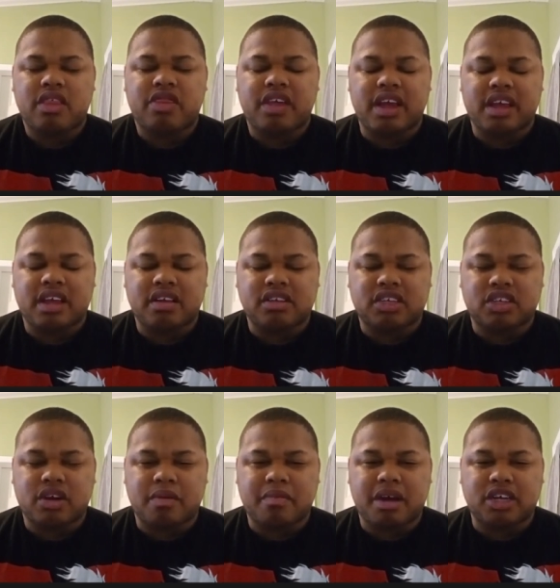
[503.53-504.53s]
Thank you
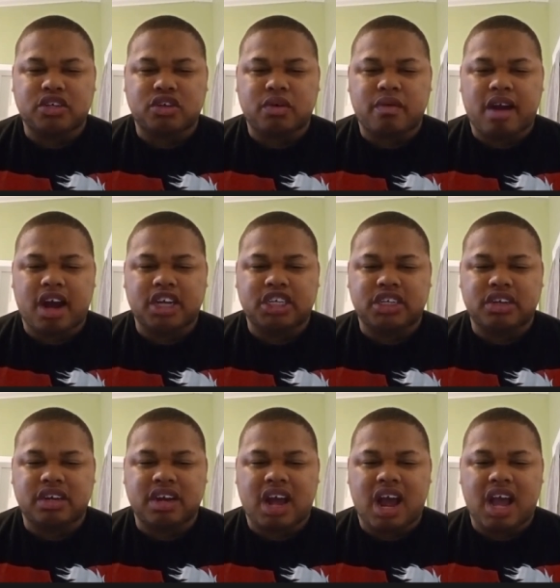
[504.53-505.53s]
so much for
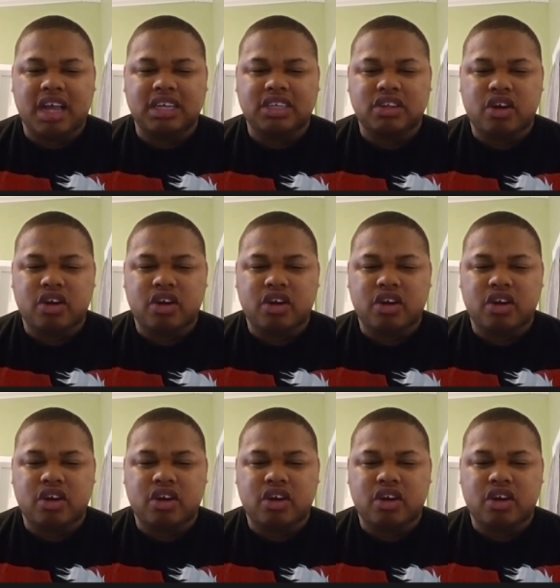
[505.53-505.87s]
watching, guys.